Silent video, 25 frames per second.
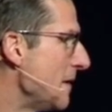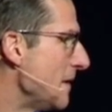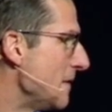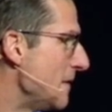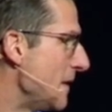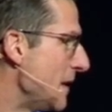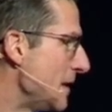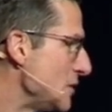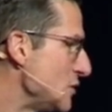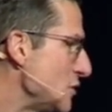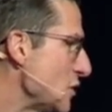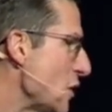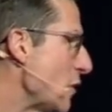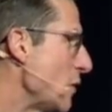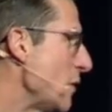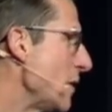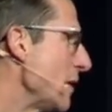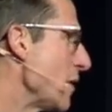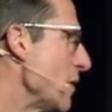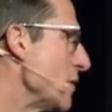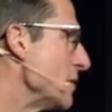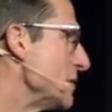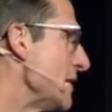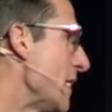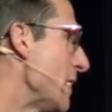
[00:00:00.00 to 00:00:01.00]
Then Jonah
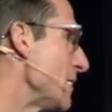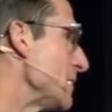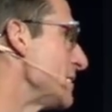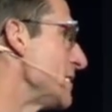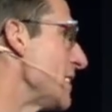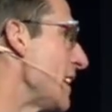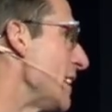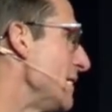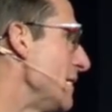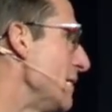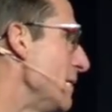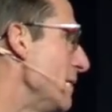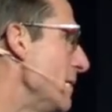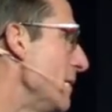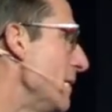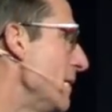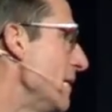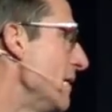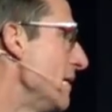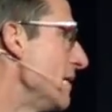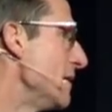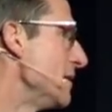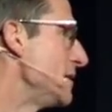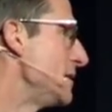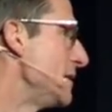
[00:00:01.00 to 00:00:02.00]
goes outside the
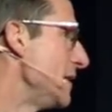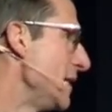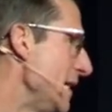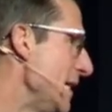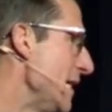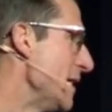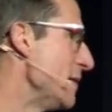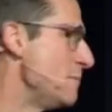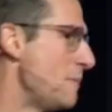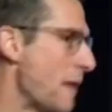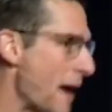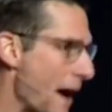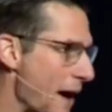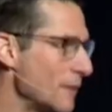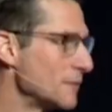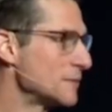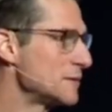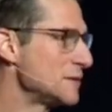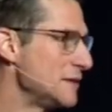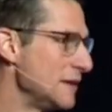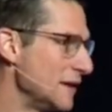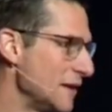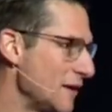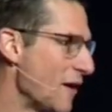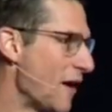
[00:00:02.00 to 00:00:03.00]
city and pouts
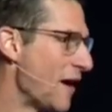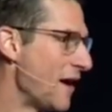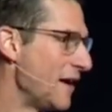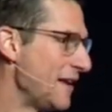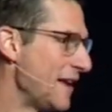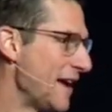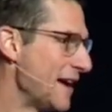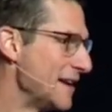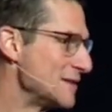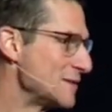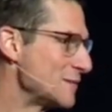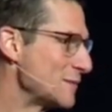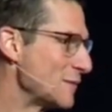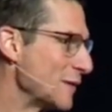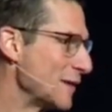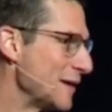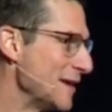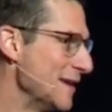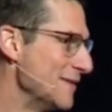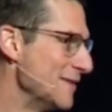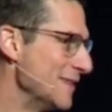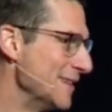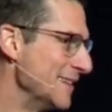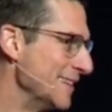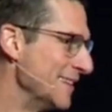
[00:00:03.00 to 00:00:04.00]
that God has
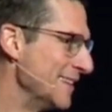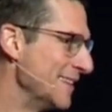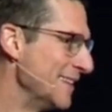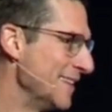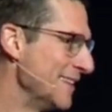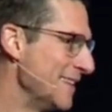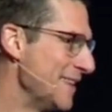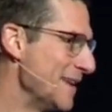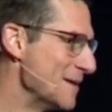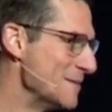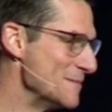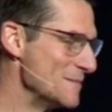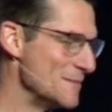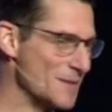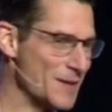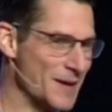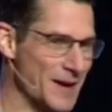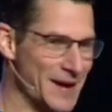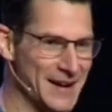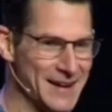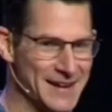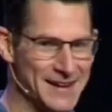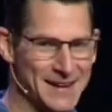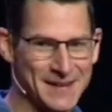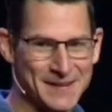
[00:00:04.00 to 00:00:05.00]
forgiven them,
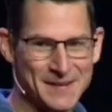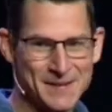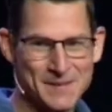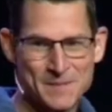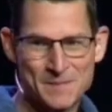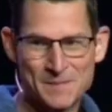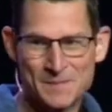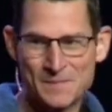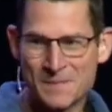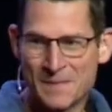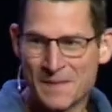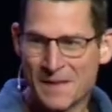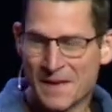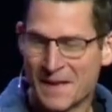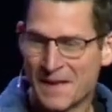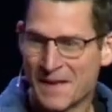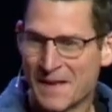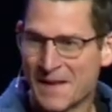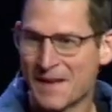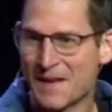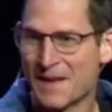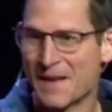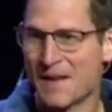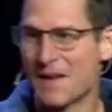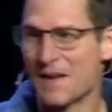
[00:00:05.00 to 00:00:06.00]
right?
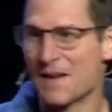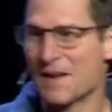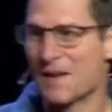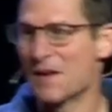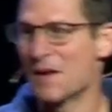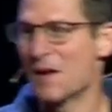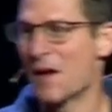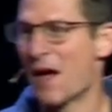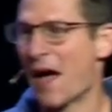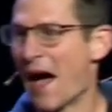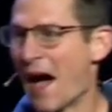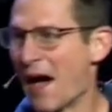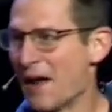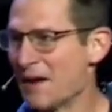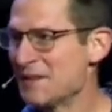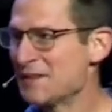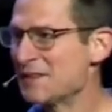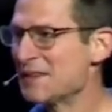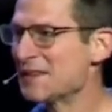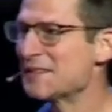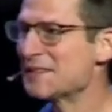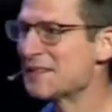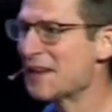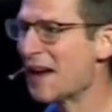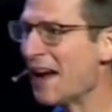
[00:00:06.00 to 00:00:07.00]
How does
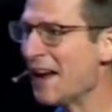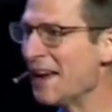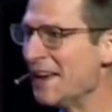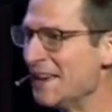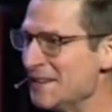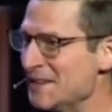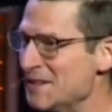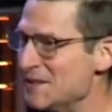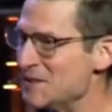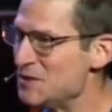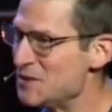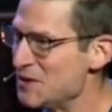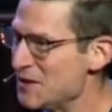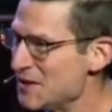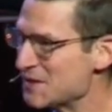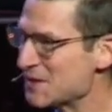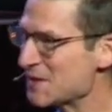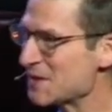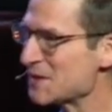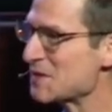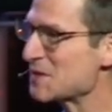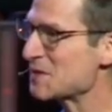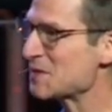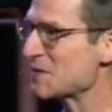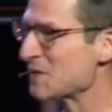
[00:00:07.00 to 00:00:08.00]
this tie into
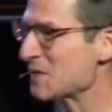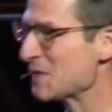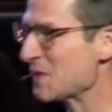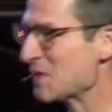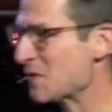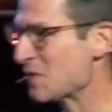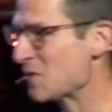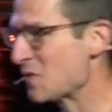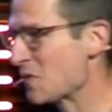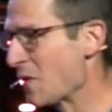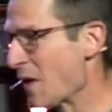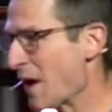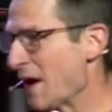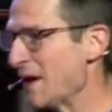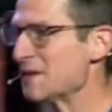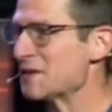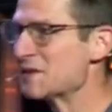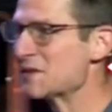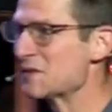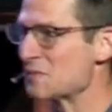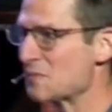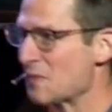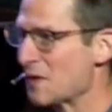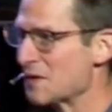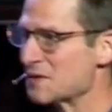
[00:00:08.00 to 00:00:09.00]
Jesus?
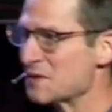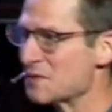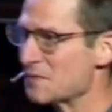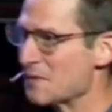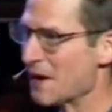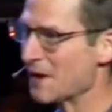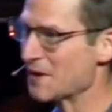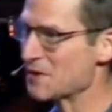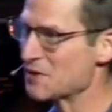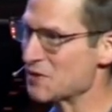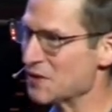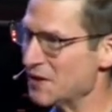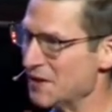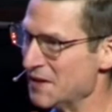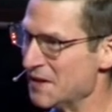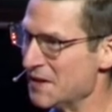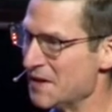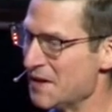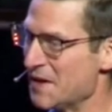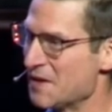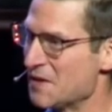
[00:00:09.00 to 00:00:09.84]
Christ's resurrection.